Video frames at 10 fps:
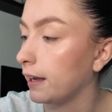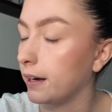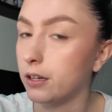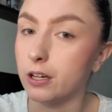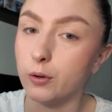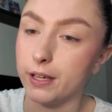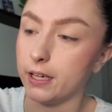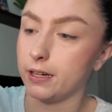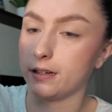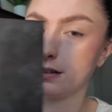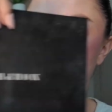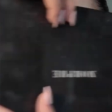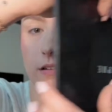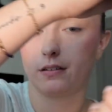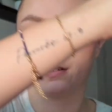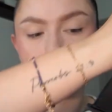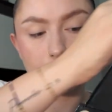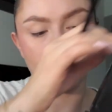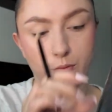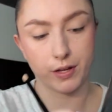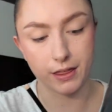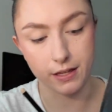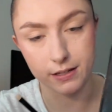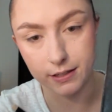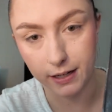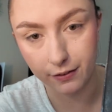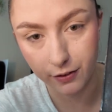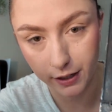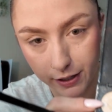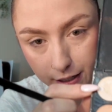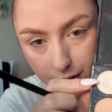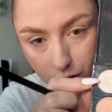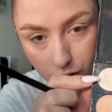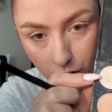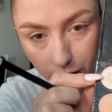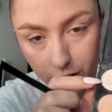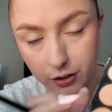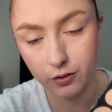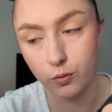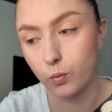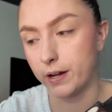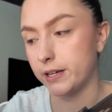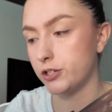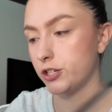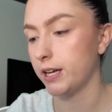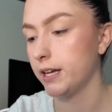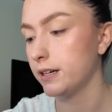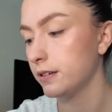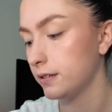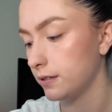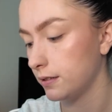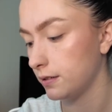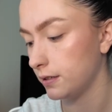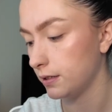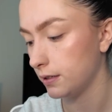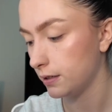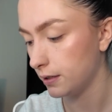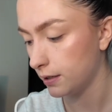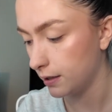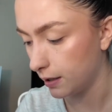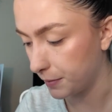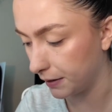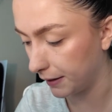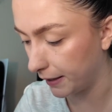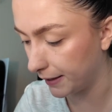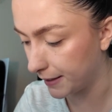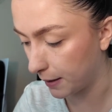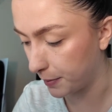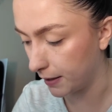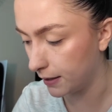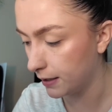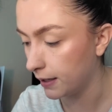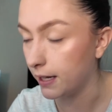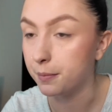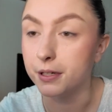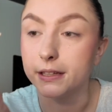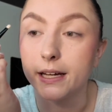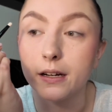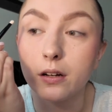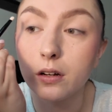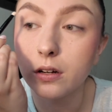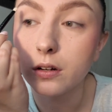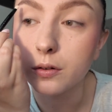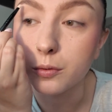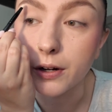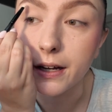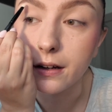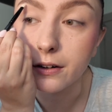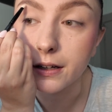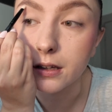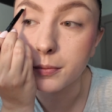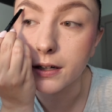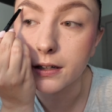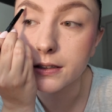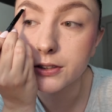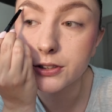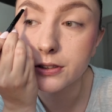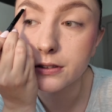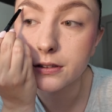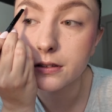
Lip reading: and I'll go in with this like very stark white shade. I'll lightly tap in and put that right underneath my arch.